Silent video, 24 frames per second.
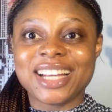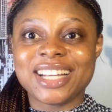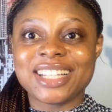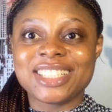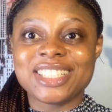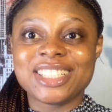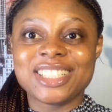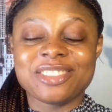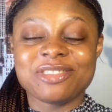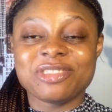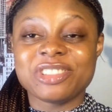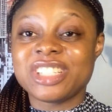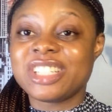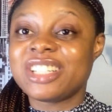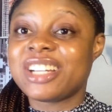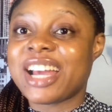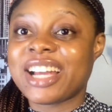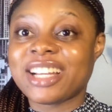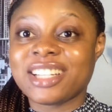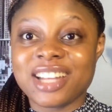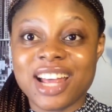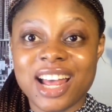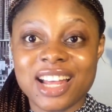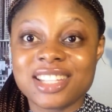she really
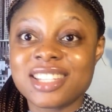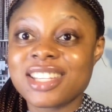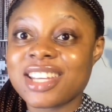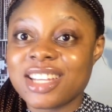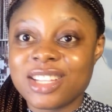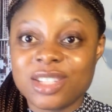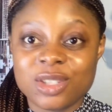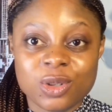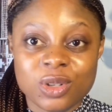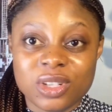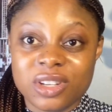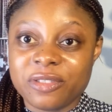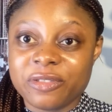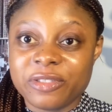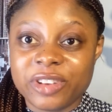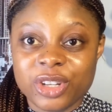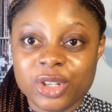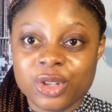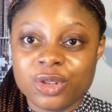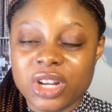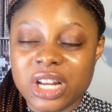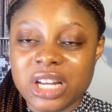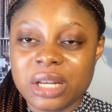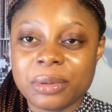liked her skin tone
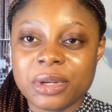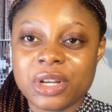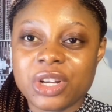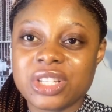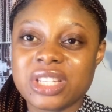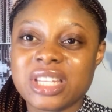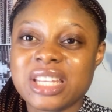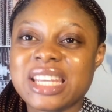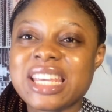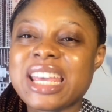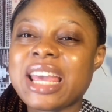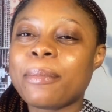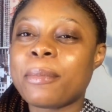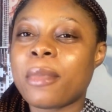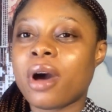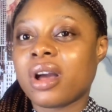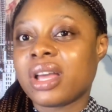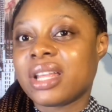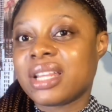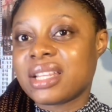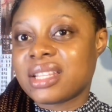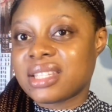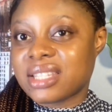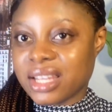eventually, because it came out
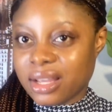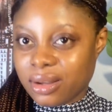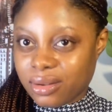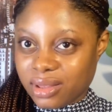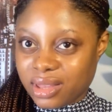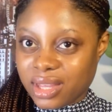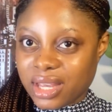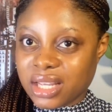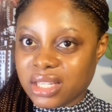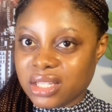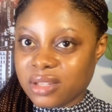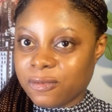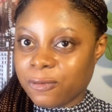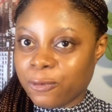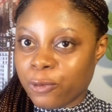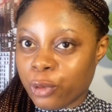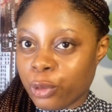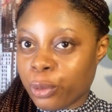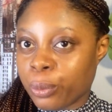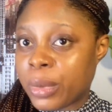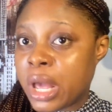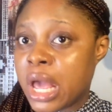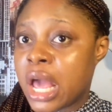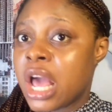in its LDS
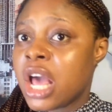form.